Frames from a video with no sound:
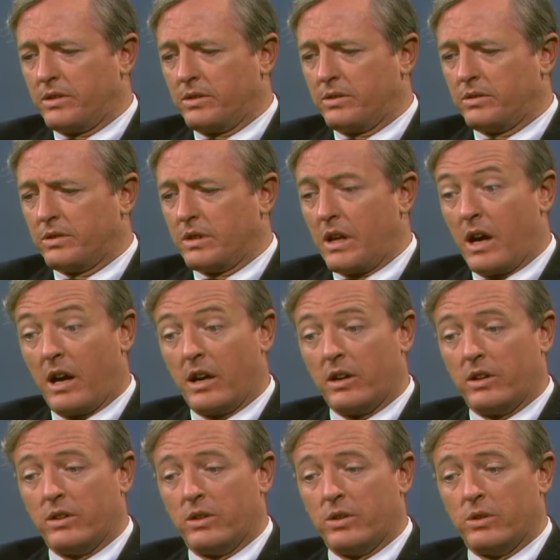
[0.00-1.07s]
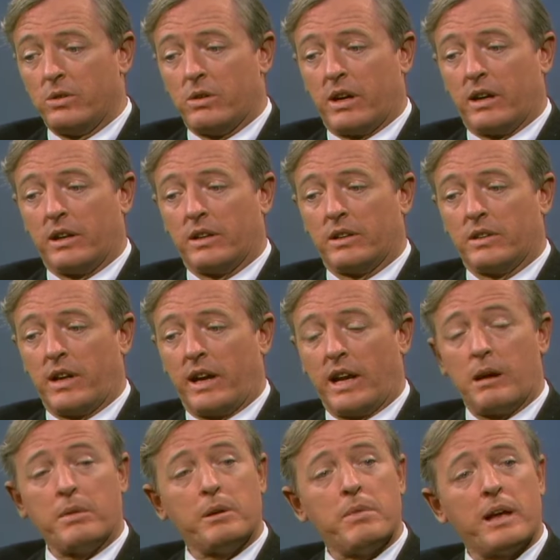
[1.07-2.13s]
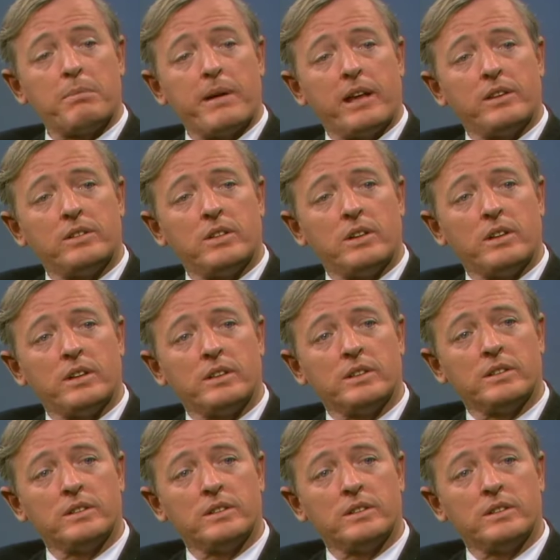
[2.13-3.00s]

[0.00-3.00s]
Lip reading: to deny you and how many Black Panthers are there?